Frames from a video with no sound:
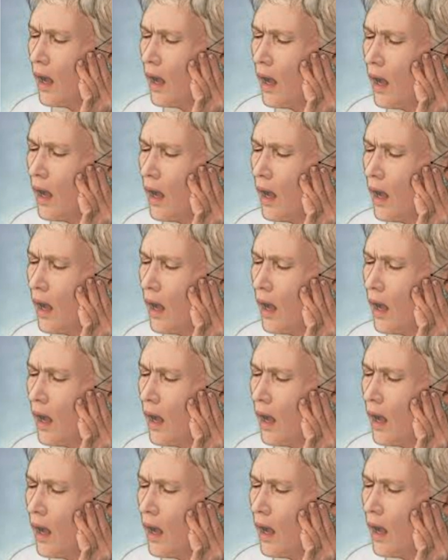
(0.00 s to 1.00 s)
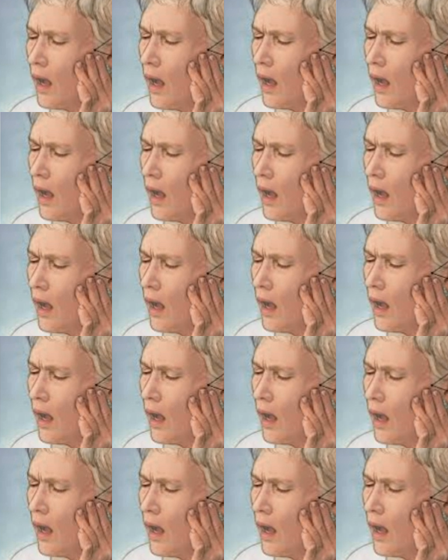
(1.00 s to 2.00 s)

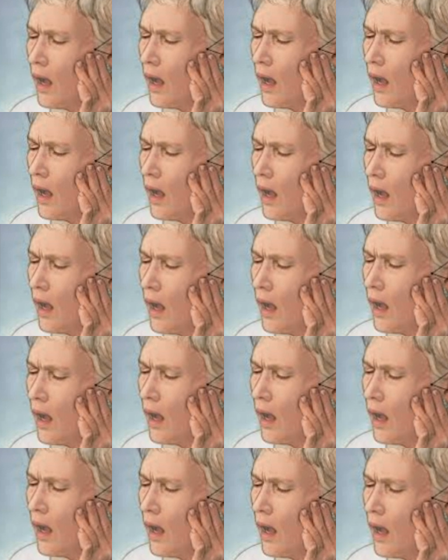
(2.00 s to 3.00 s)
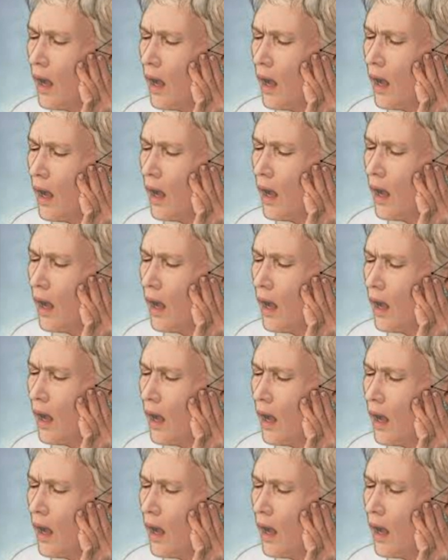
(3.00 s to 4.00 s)

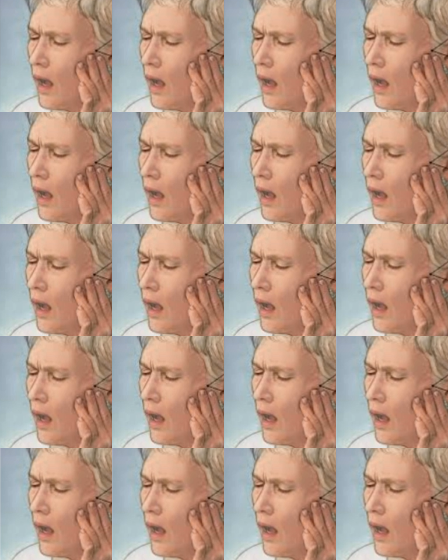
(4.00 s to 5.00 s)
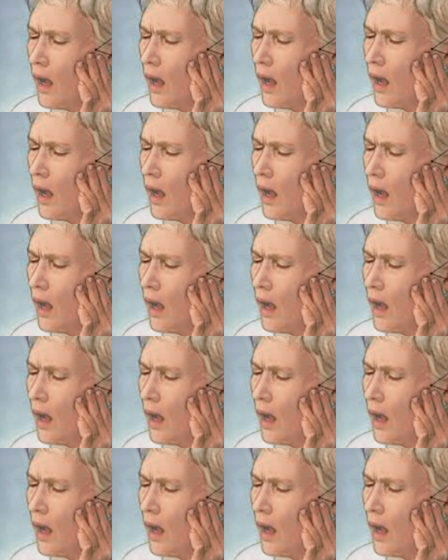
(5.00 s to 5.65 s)
(silence)